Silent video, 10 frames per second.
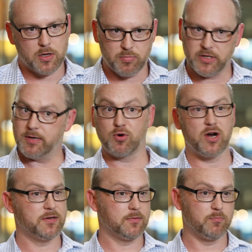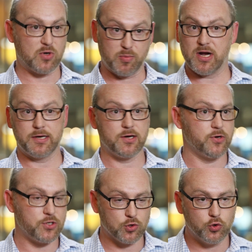complete pro
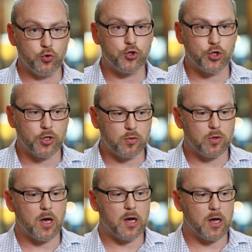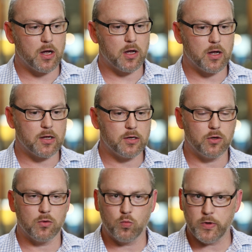proprietary solution, uh,
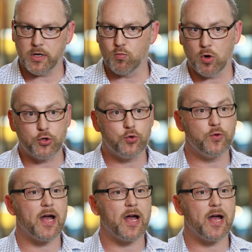we didn't want to do